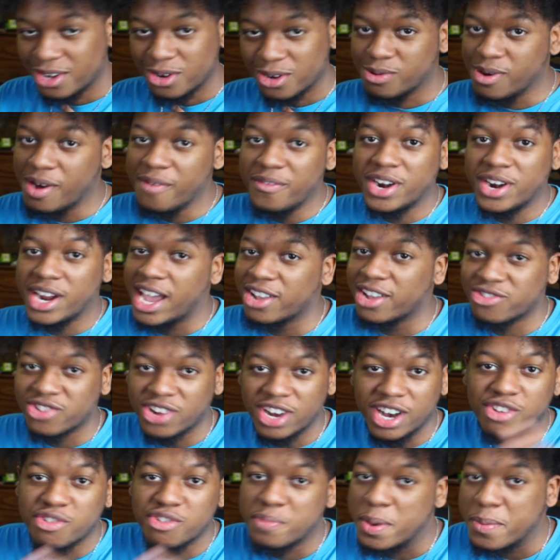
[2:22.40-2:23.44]
Whoever the extra
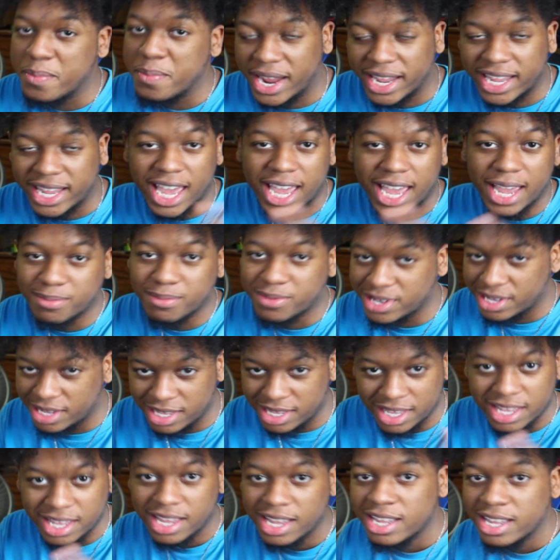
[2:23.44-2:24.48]
100 people that came to,
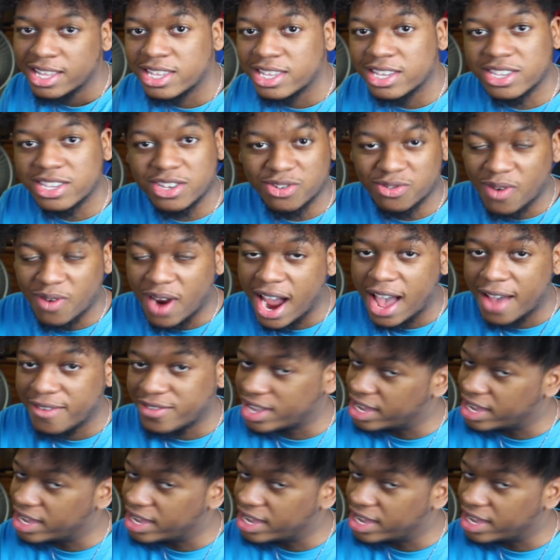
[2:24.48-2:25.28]
to subscribe,